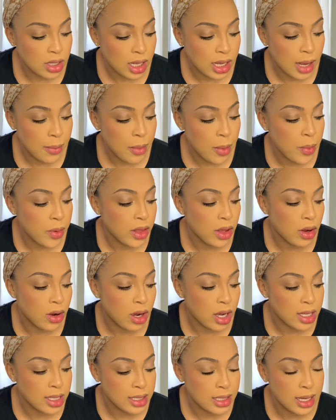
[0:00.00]
I'll come up with a
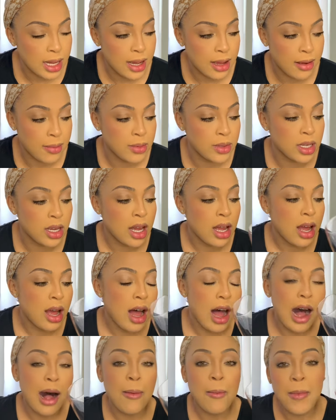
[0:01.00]
concept.
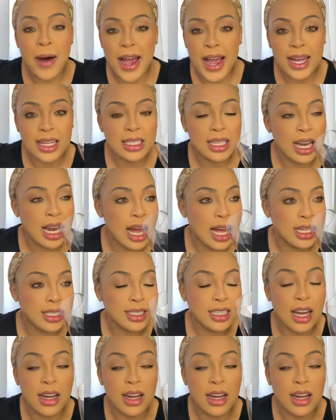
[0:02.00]
I'll buy us lunch.